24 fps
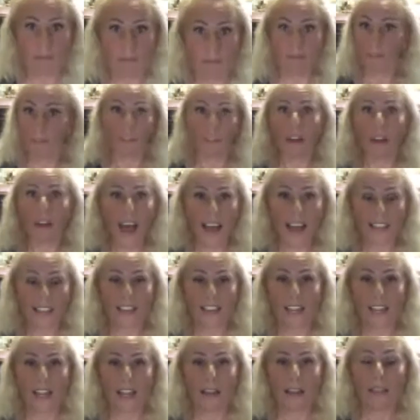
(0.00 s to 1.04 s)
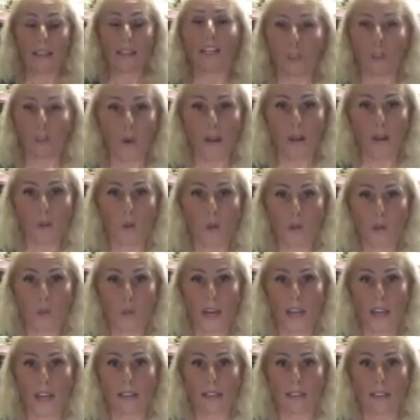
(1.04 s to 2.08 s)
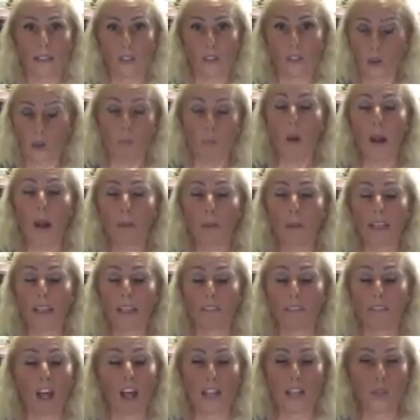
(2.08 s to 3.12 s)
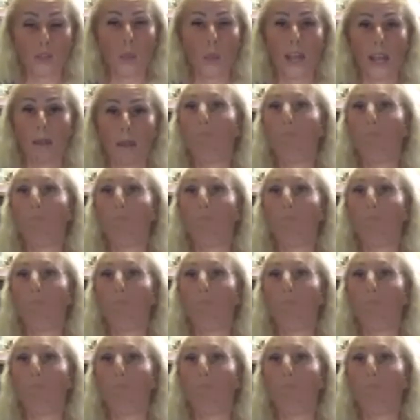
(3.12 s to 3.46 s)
They're not. They know how to lose weight. You probably have lost weight